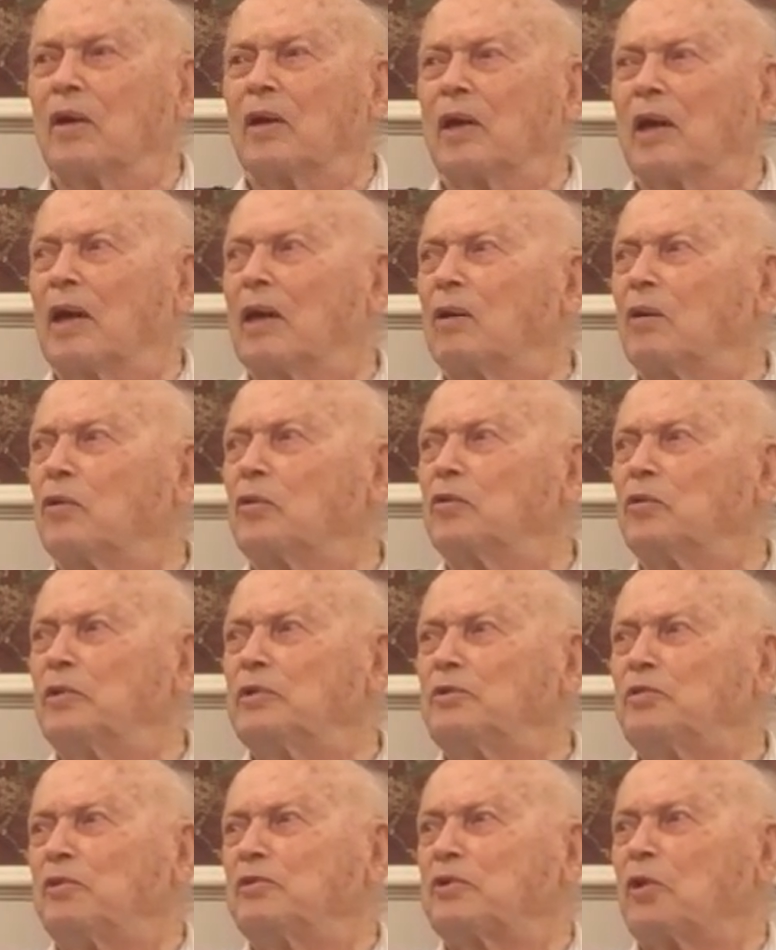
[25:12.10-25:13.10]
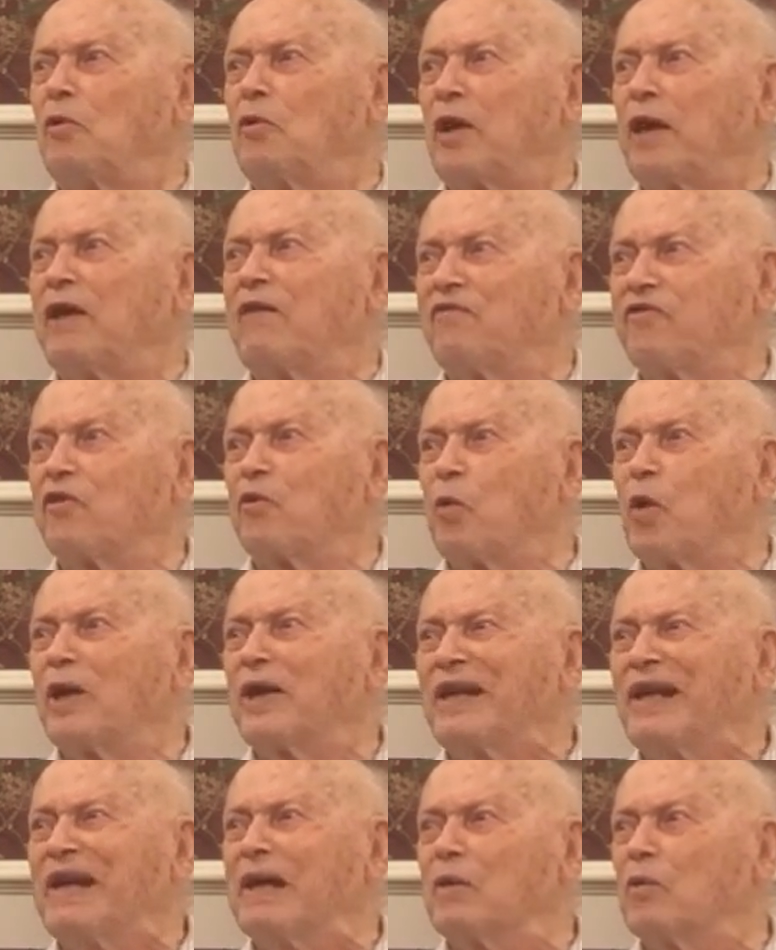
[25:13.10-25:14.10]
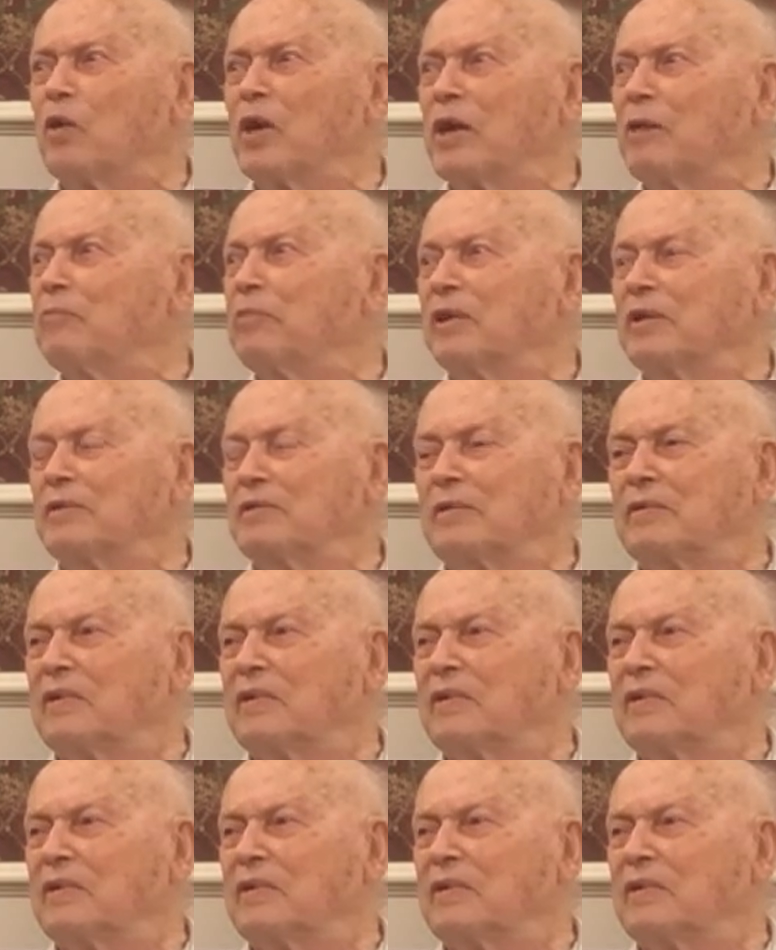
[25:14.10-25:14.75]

Which was okay for 1 day a week, but